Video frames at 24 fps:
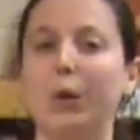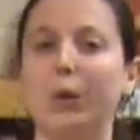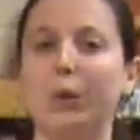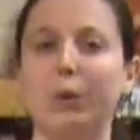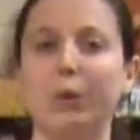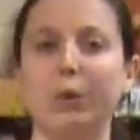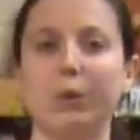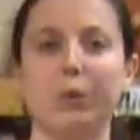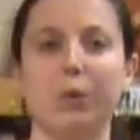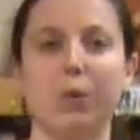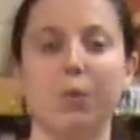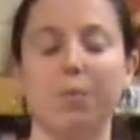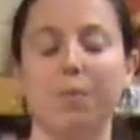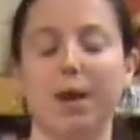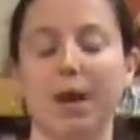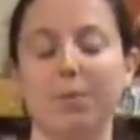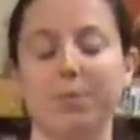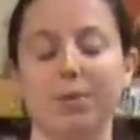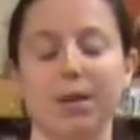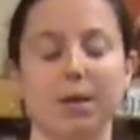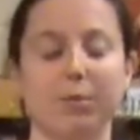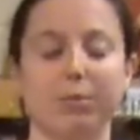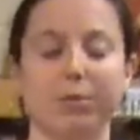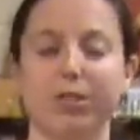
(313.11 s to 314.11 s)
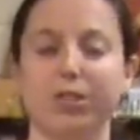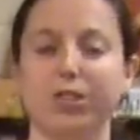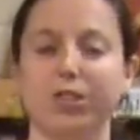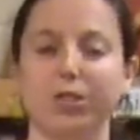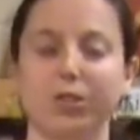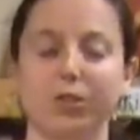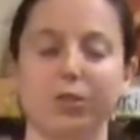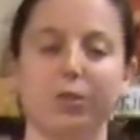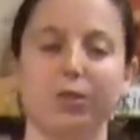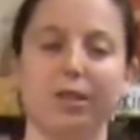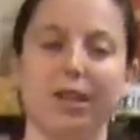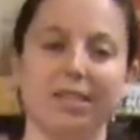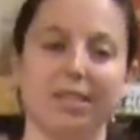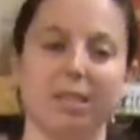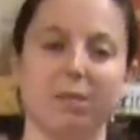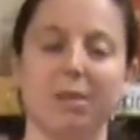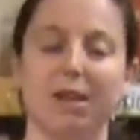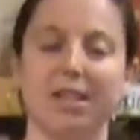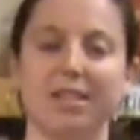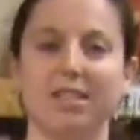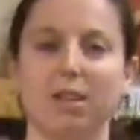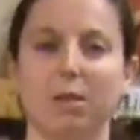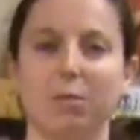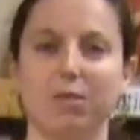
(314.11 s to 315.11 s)
who might be able to
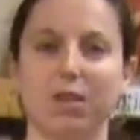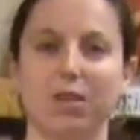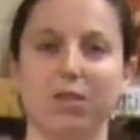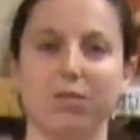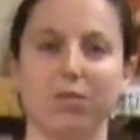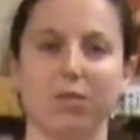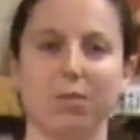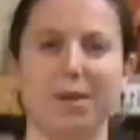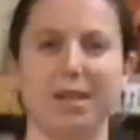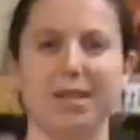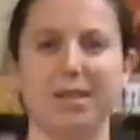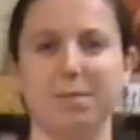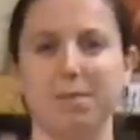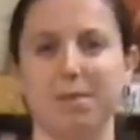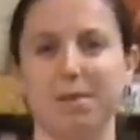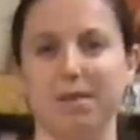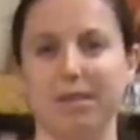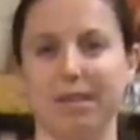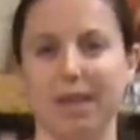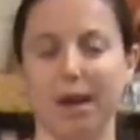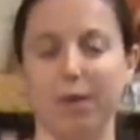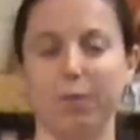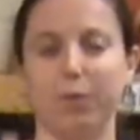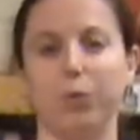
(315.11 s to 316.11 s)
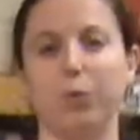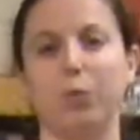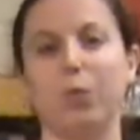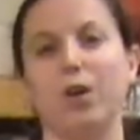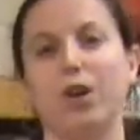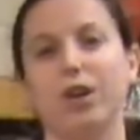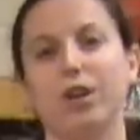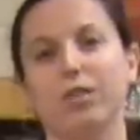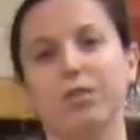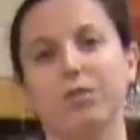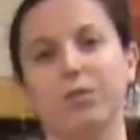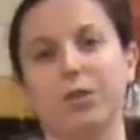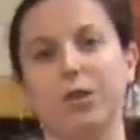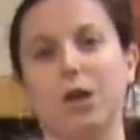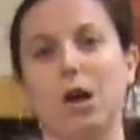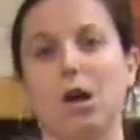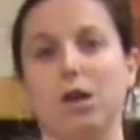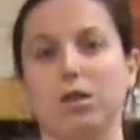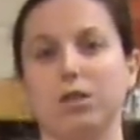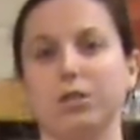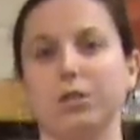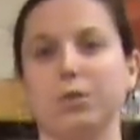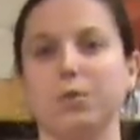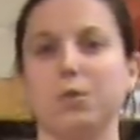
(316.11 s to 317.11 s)
customize something for me that would work for
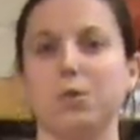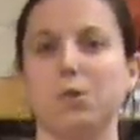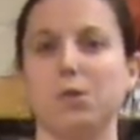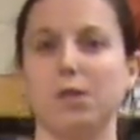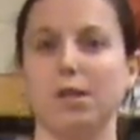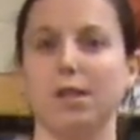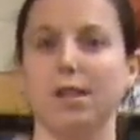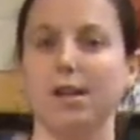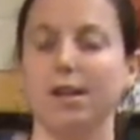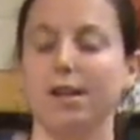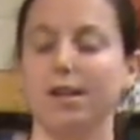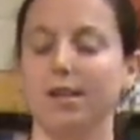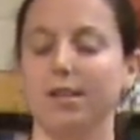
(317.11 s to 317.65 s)
our school.